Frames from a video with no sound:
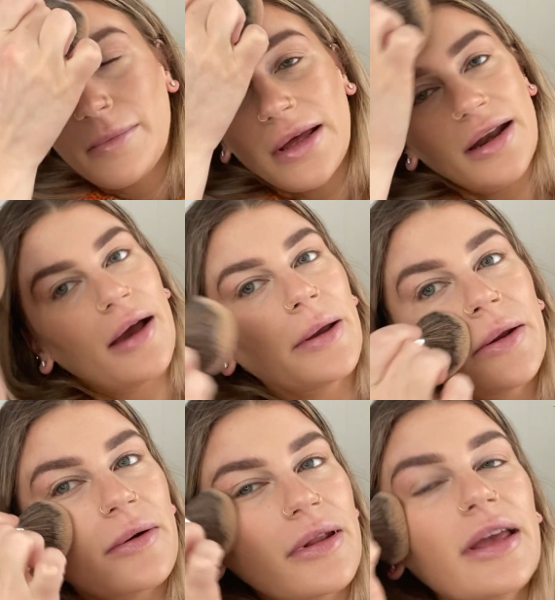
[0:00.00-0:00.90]
But now I
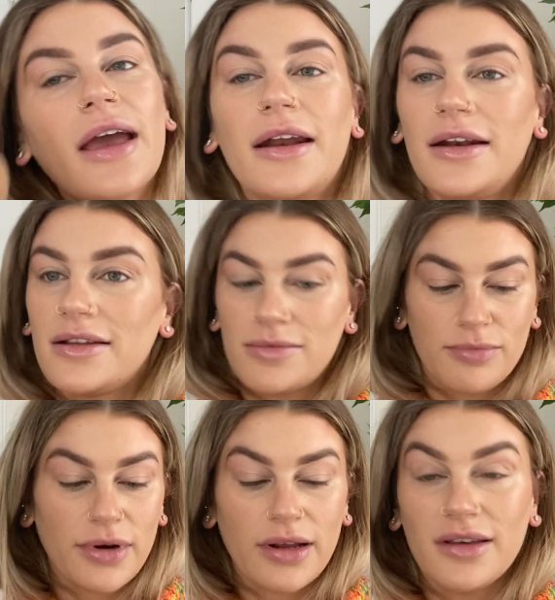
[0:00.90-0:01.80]
totally get it. It's
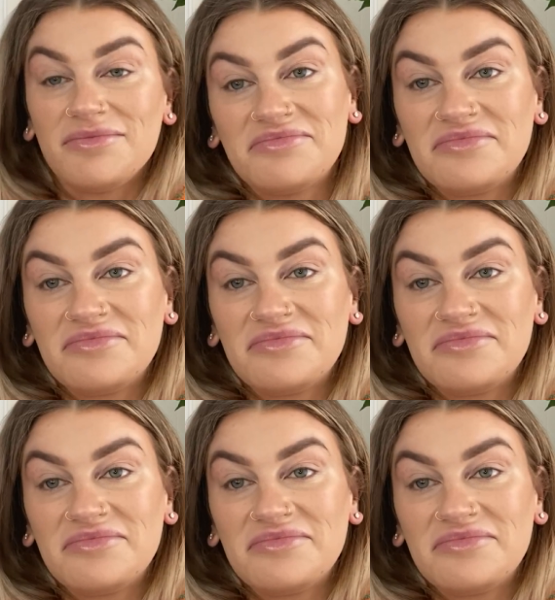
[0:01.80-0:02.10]
pretty